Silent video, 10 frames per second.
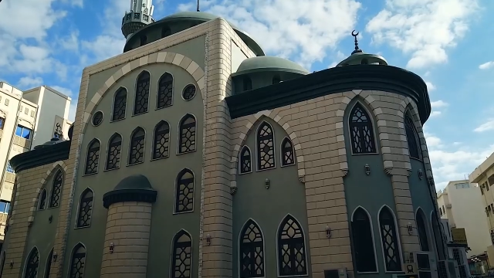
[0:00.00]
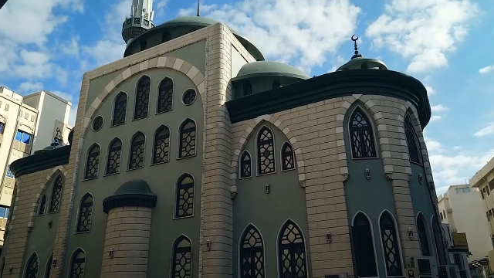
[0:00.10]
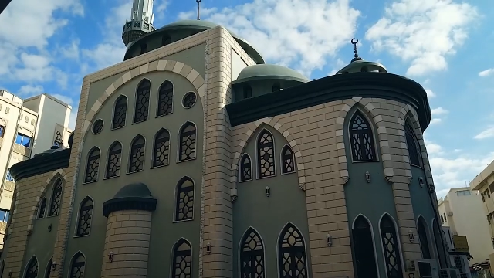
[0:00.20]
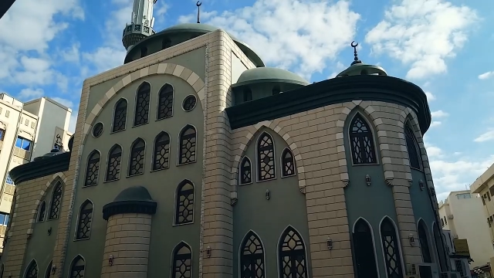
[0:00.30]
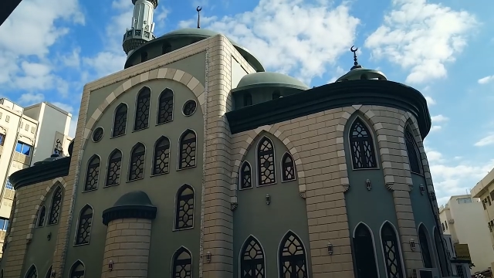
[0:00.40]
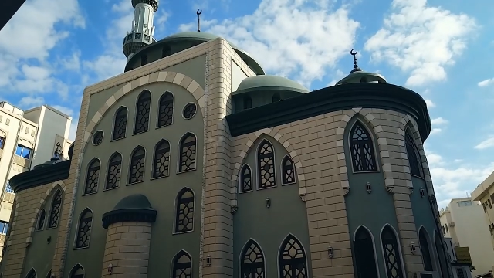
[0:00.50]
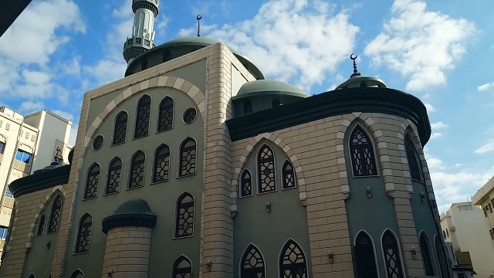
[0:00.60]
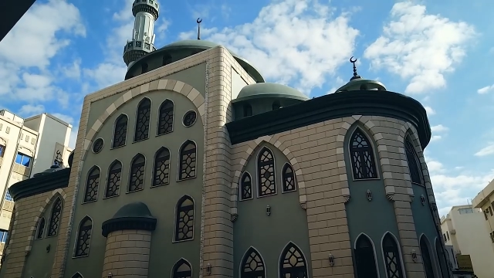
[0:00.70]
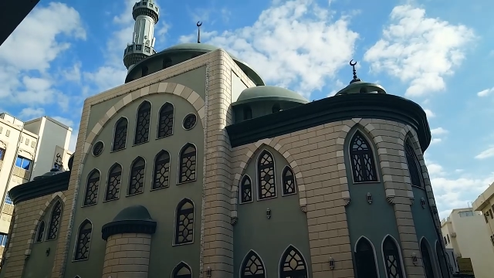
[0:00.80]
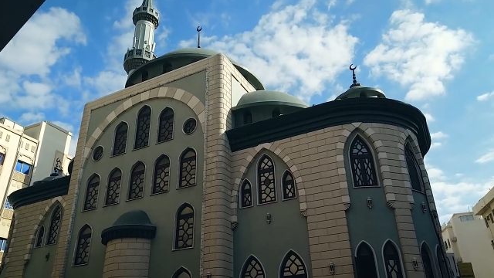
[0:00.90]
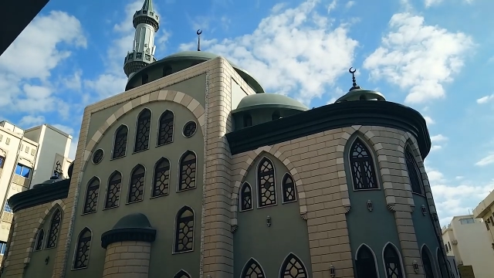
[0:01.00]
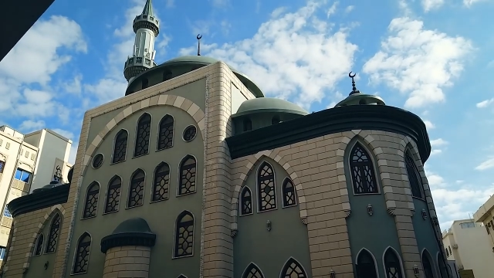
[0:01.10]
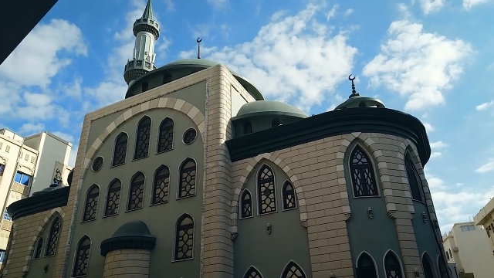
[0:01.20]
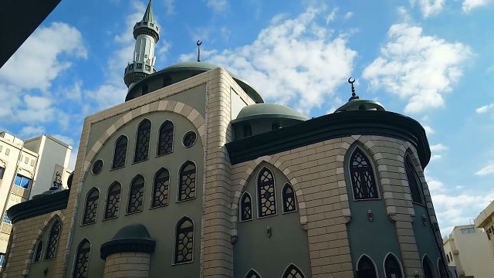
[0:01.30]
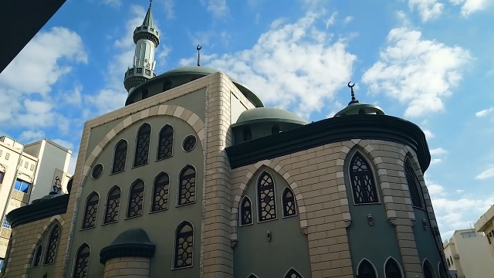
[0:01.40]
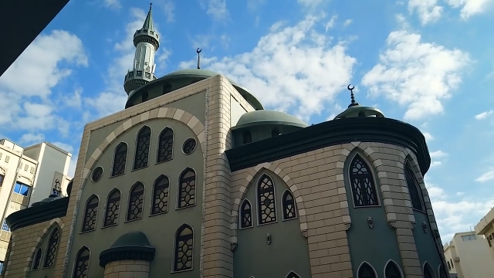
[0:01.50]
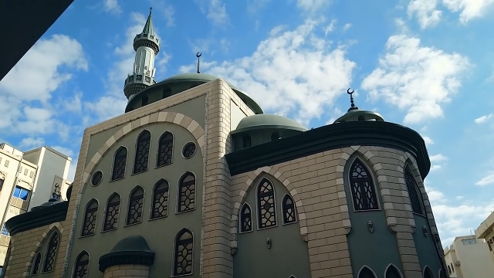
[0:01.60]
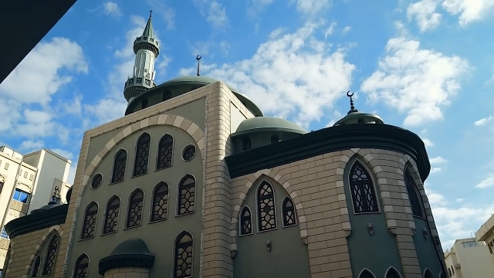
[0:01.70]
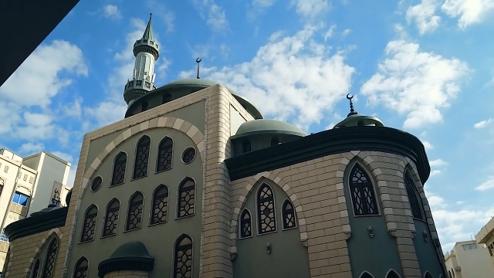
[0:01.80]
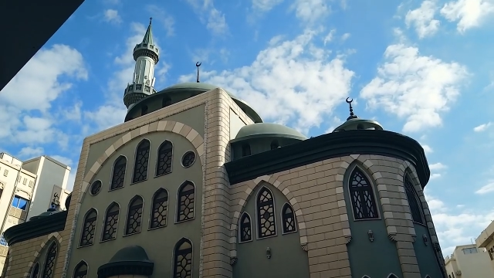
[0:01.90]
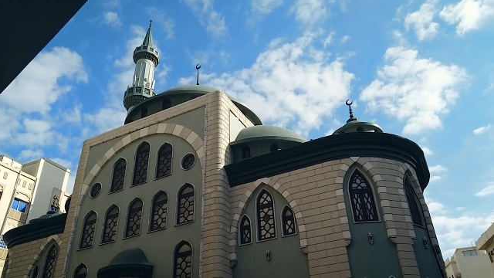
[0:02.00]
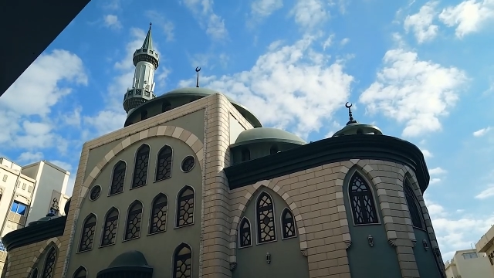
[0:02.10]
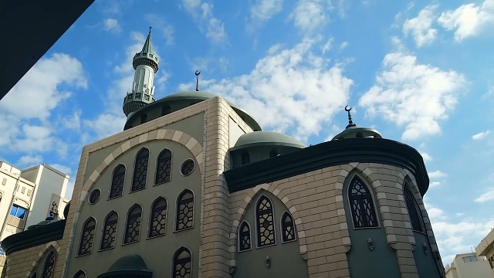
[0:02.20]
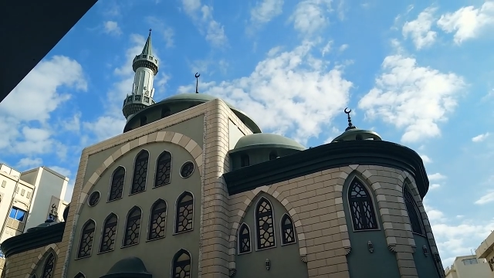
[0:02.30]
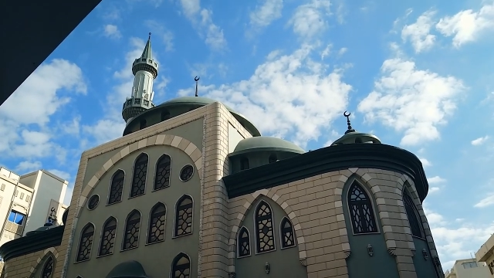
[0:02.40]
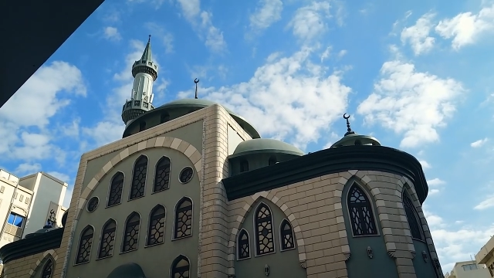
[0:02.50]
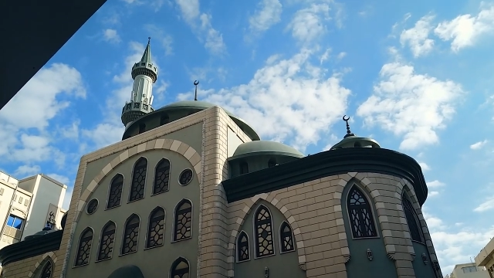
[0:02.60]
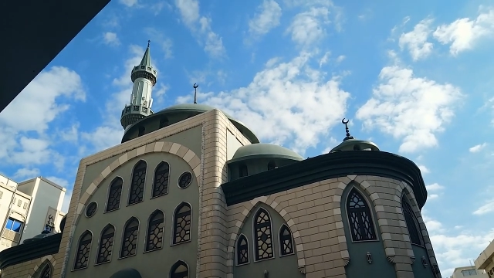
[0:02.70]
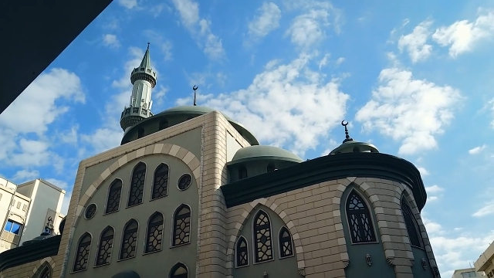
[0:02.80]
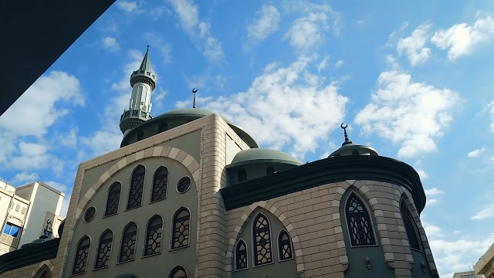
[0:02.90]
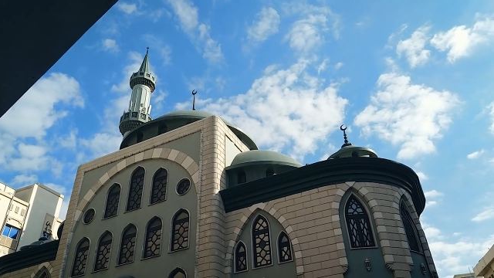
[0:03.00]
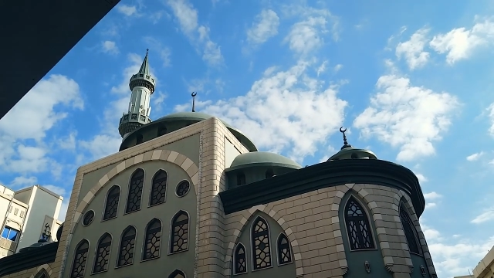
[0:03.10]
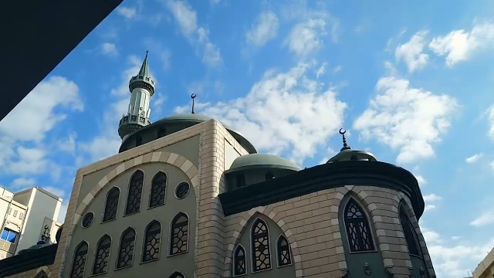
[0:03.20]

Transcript: [unreadable: no face in view]